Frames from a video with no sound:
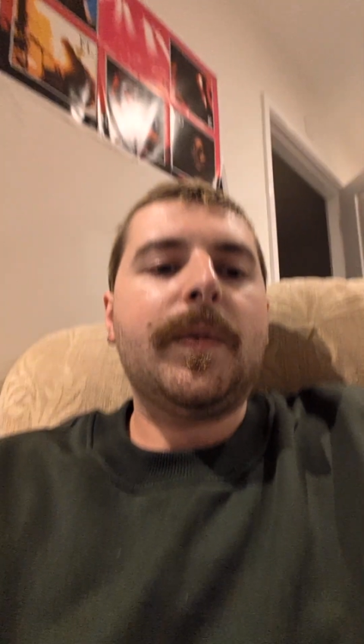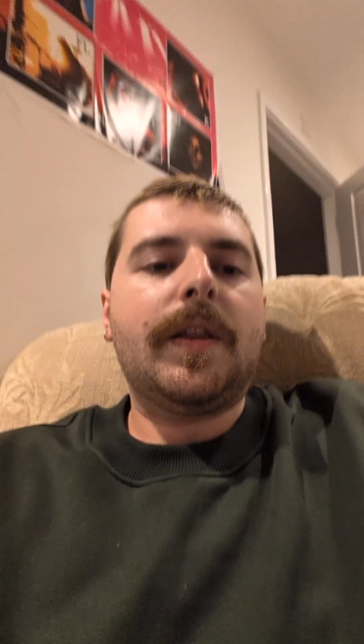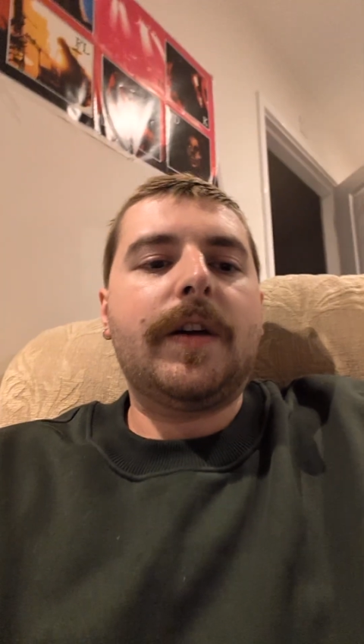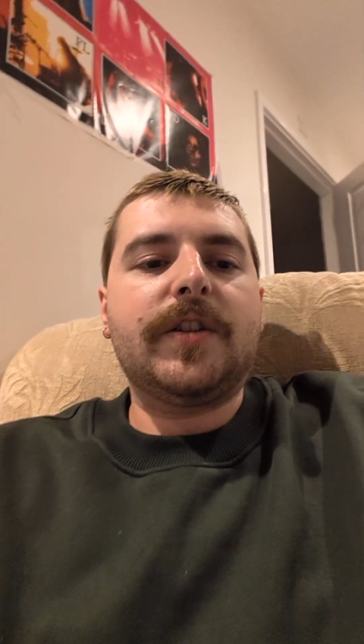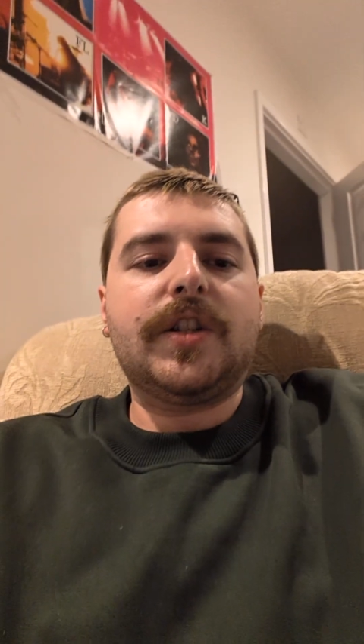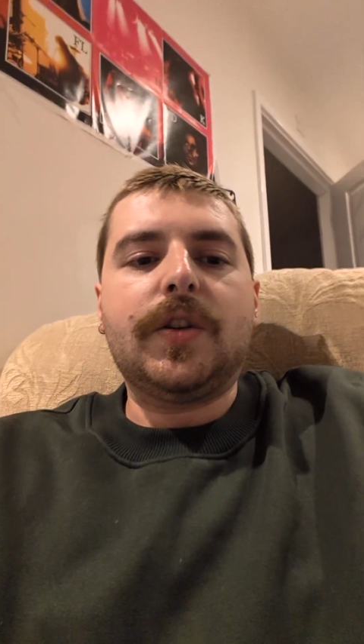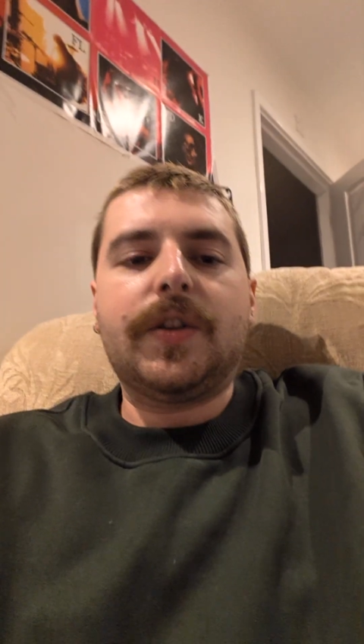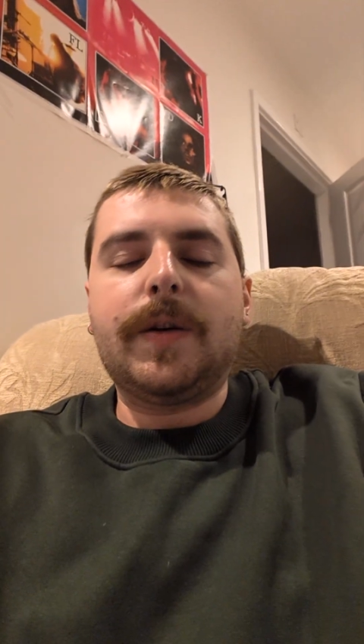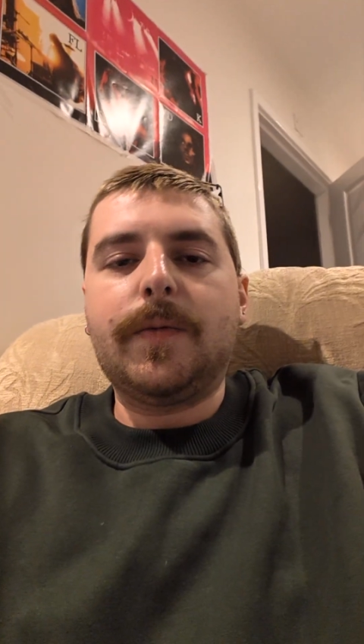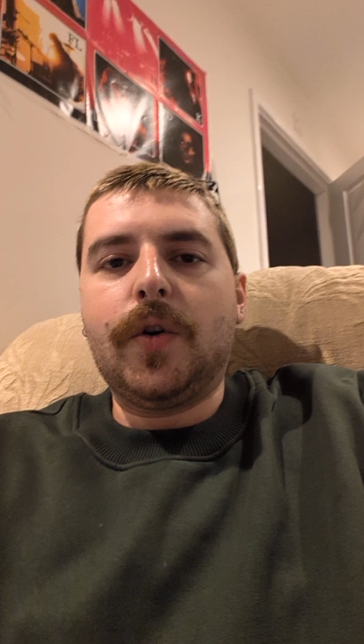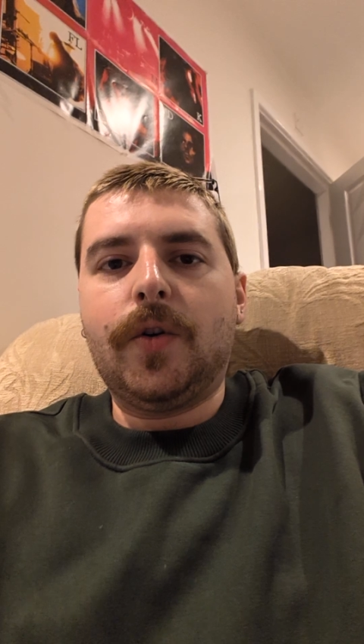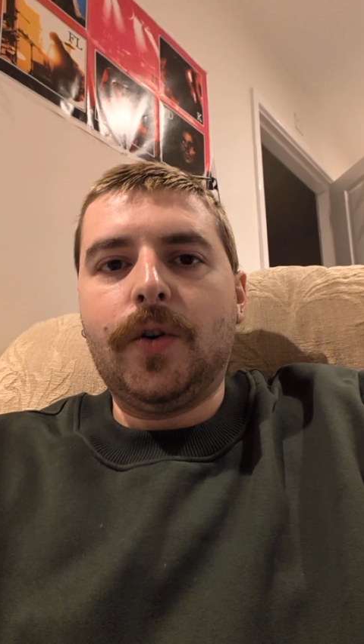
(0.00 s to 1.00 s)
There is nothing
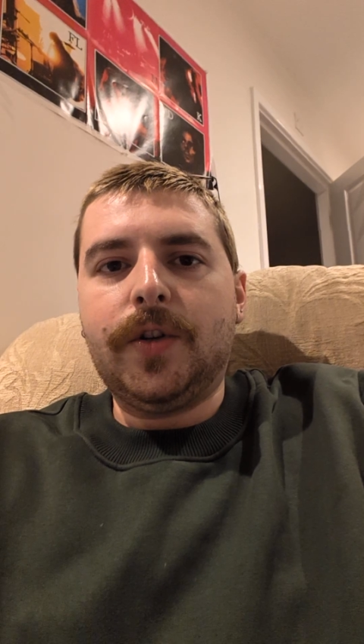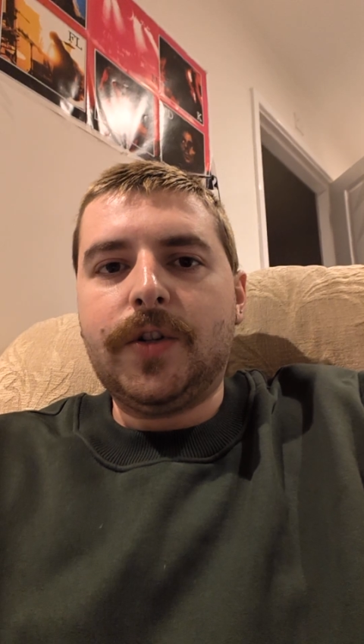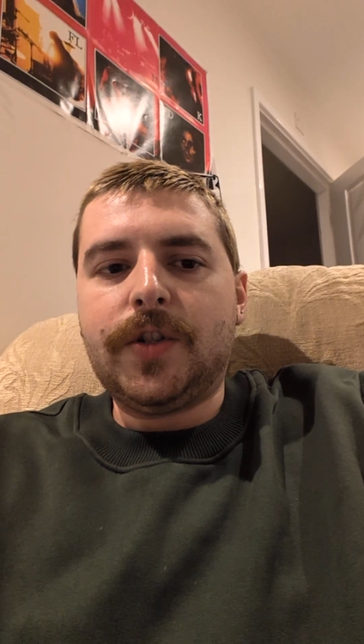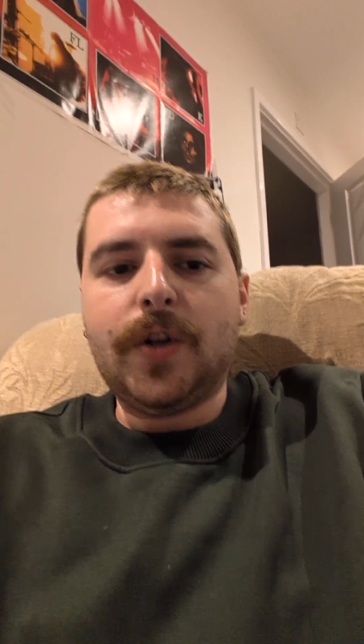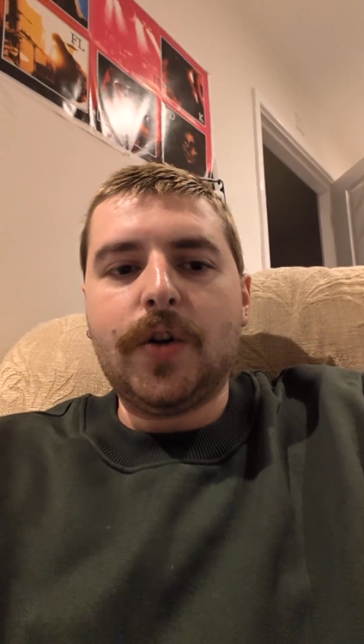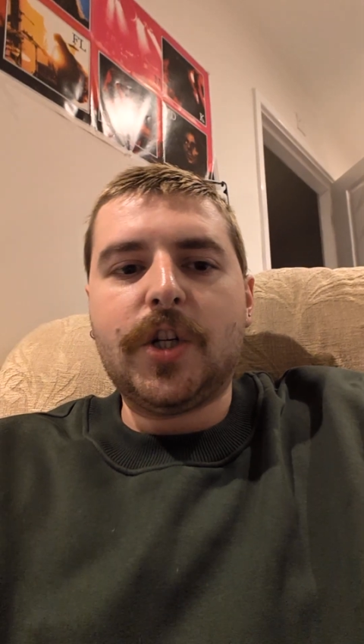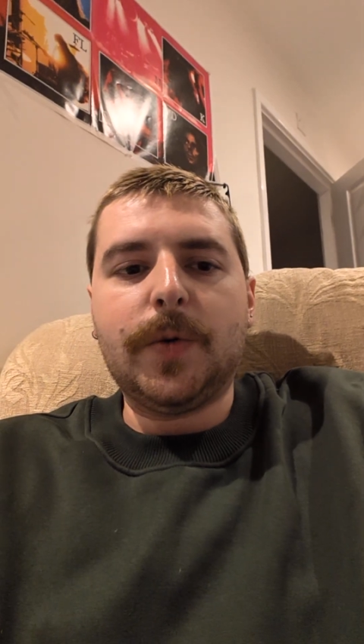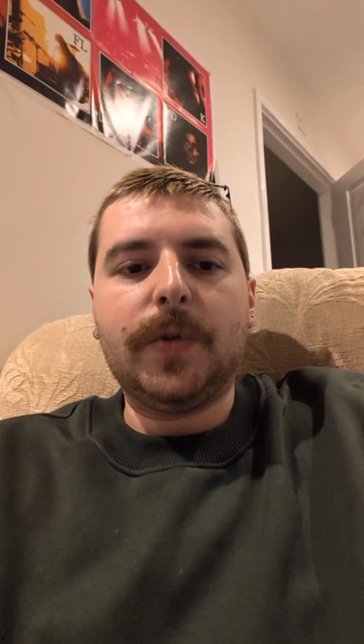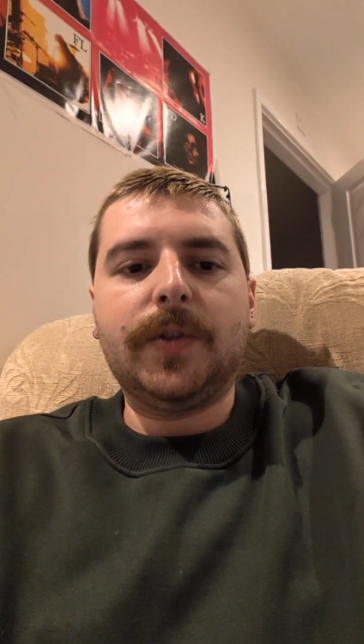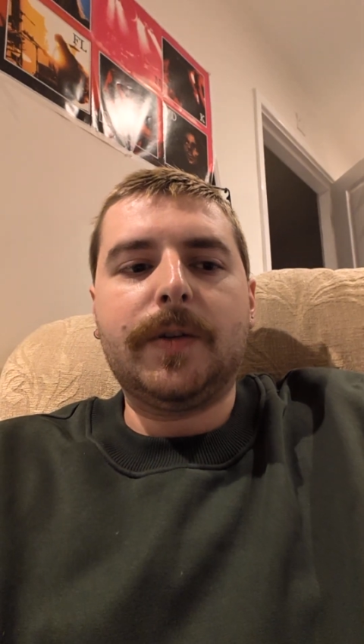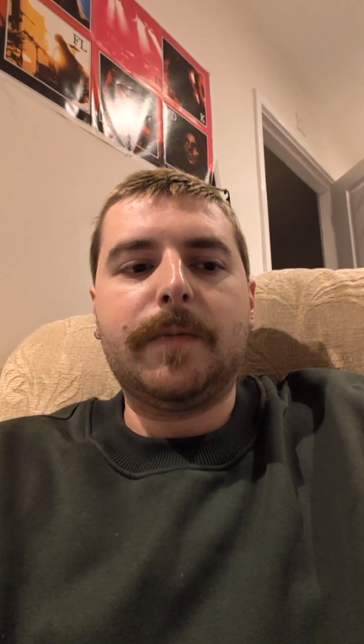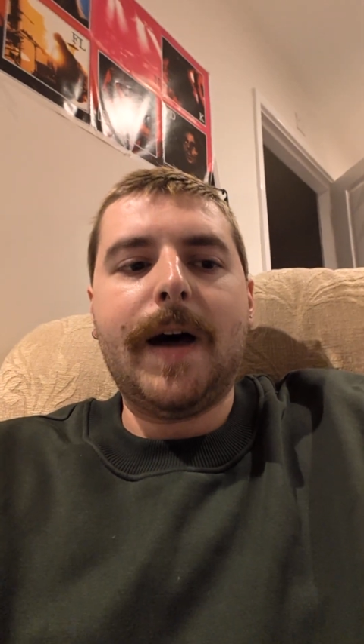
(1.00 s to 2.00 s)
more unsociable than